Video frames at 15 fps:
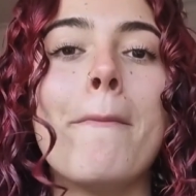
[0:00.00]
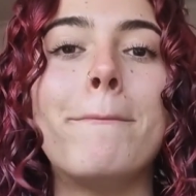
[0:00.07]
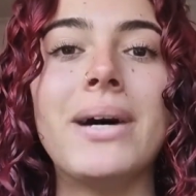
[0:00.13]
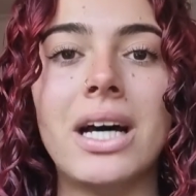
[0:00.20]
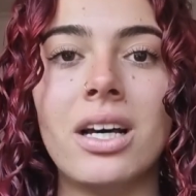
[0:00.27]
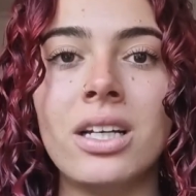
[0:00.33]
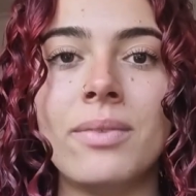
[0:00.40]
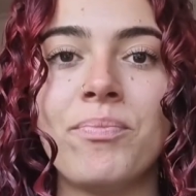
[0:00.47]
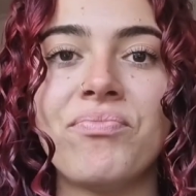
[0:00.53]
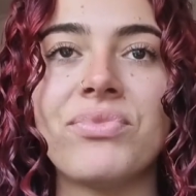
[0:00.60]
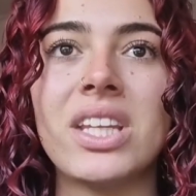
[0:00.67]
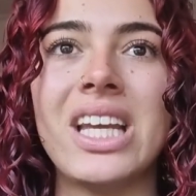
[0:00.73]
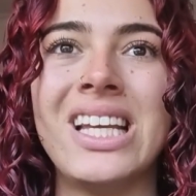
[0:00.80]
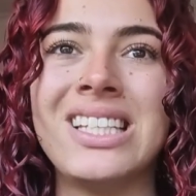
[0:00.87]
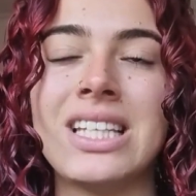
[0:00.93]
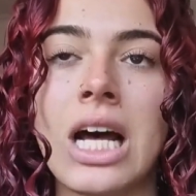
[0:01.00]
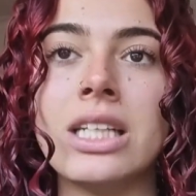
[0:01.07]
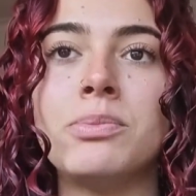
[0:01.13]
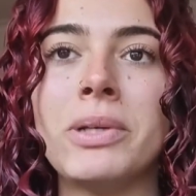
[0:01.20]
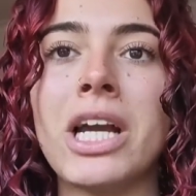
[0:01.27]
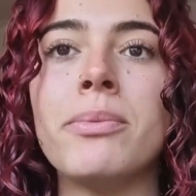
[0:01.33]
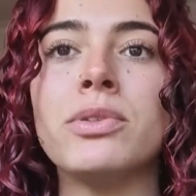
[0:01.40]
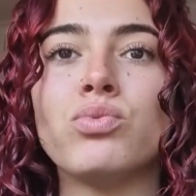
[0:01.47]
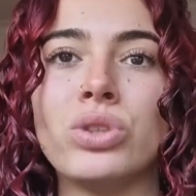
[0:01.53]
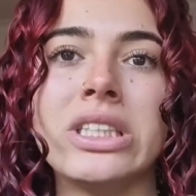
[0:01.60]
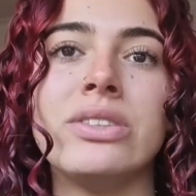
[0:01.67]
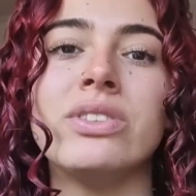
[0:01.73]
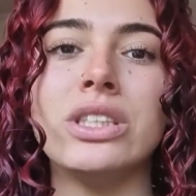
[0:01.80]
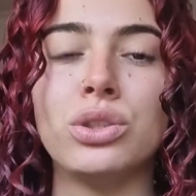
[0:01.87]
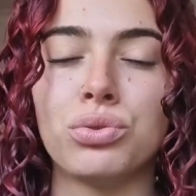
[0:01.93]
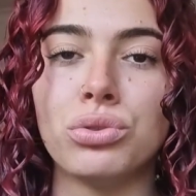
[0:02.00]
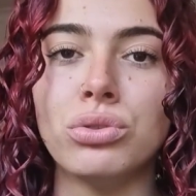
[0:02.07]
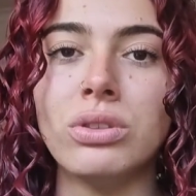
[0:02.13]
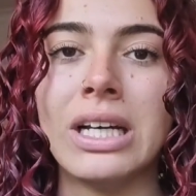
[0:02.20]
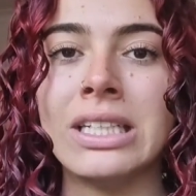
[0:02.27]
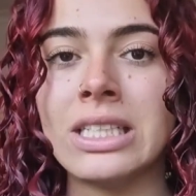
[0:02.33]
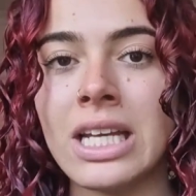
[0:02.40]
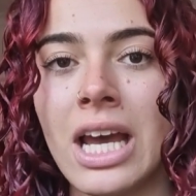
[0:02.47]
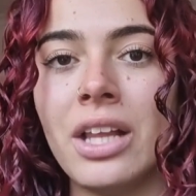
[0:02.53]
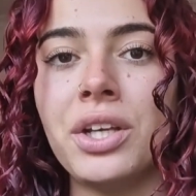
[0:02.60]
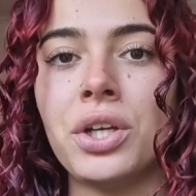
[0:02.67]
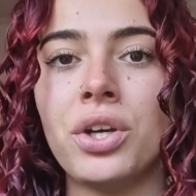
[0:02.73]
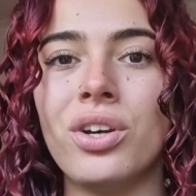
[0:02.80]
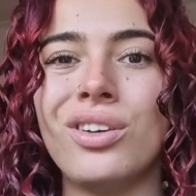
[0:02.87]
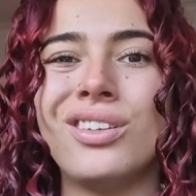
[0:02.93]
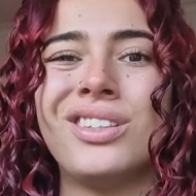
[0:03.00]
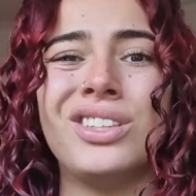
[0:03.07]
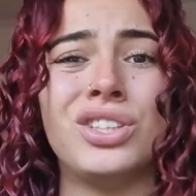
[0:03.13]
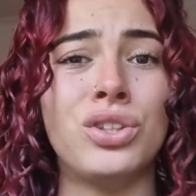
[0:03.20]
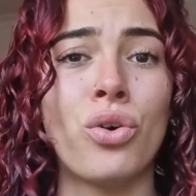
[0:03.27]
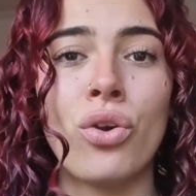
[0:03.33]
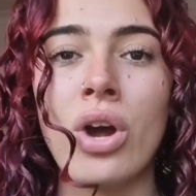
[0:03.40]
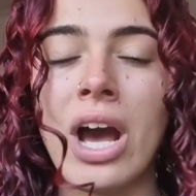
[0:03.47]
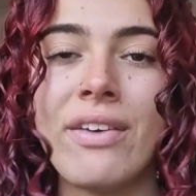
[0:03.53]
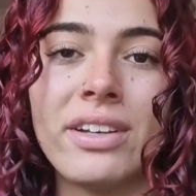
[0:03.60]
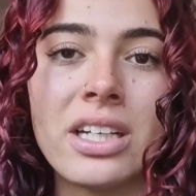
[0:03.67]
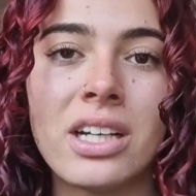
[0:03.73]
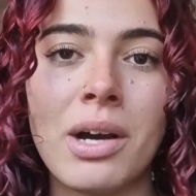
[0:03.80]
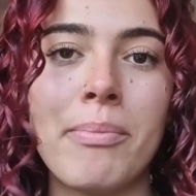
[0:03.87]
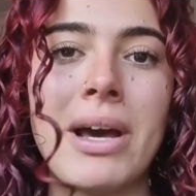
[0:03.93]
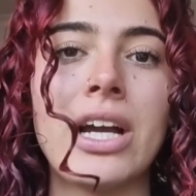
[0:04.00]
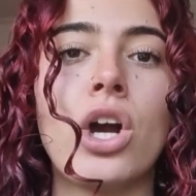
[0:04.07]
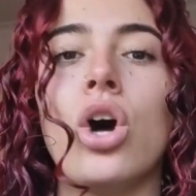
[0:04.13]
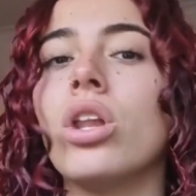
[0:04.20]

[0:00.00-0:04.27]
But he starts becoming really, really cruel and telling her, you're not having a comeback.